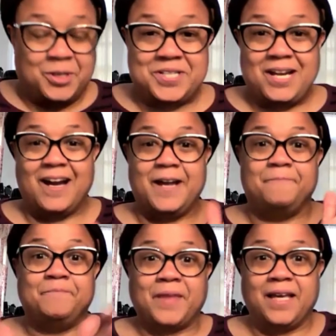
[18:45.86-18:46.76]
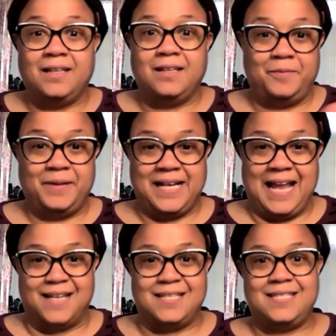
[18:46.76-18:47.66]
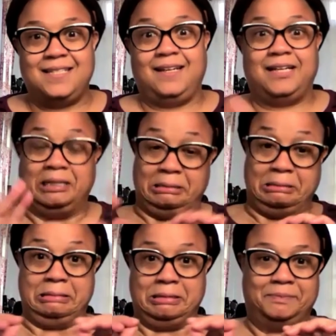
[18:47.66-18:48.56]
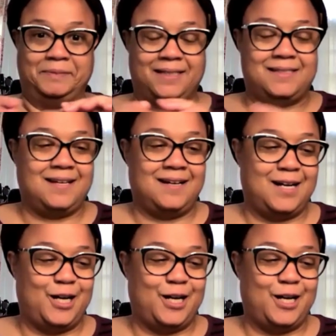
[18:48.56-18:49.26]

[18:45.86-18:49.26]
Ooh, sorry, a little bit nasty, a little bit